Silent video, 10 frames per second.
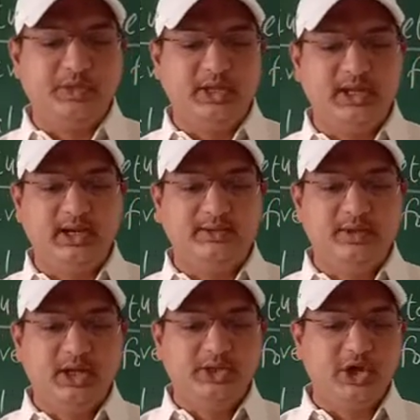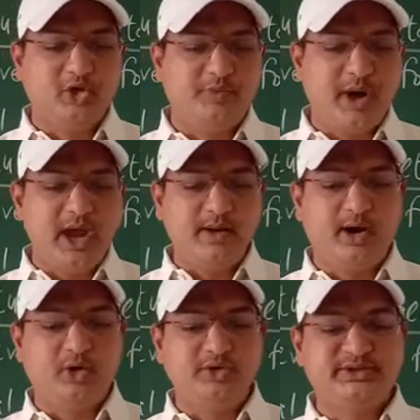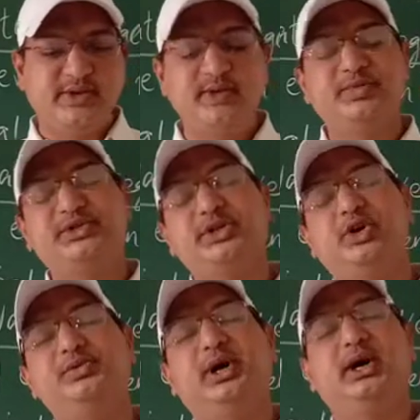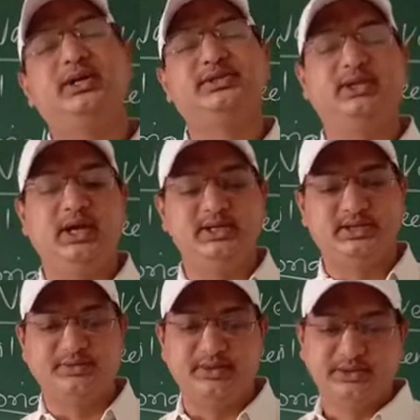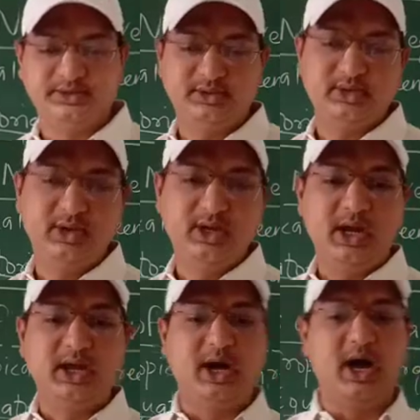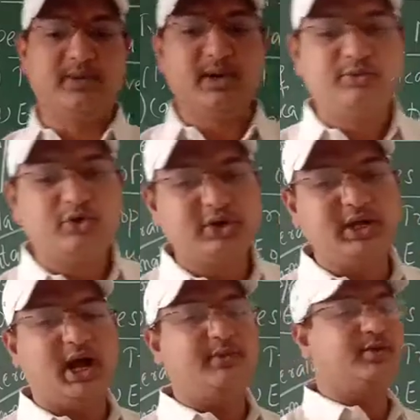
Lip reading: Then they occupy about 7% of the Earth's land surface and harbor more than half of